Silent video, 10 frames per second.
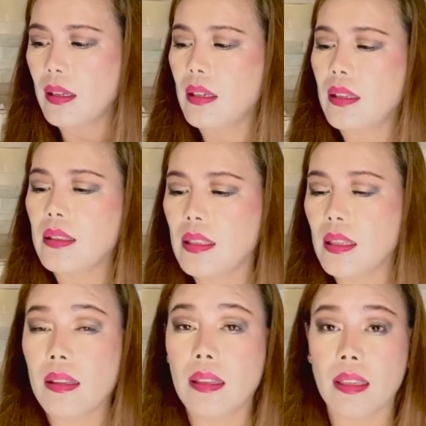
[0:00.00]
it's
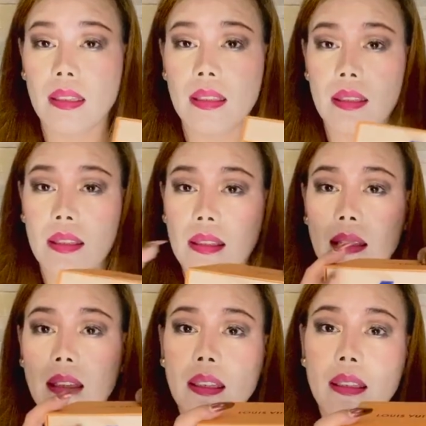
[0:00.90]
in this
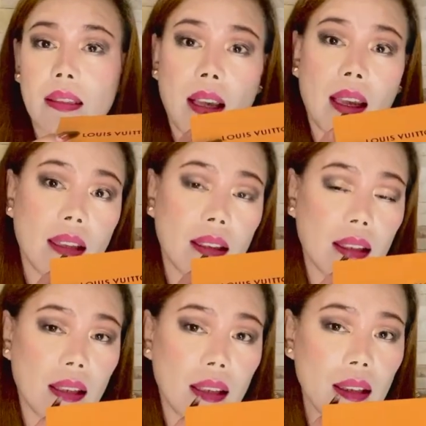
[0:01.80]

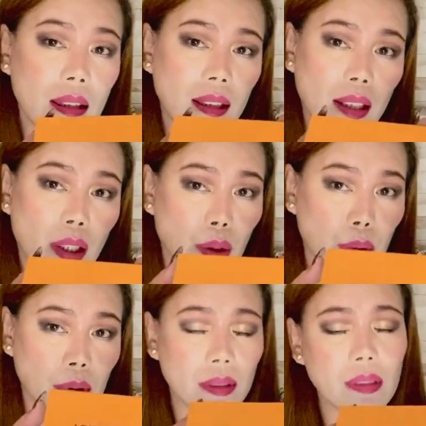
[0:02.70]
tiny,
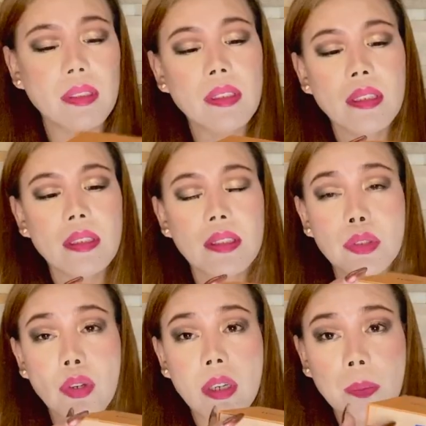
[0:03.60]
cute
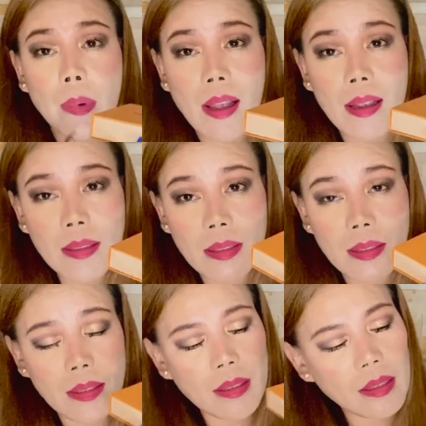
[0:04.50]
jar box.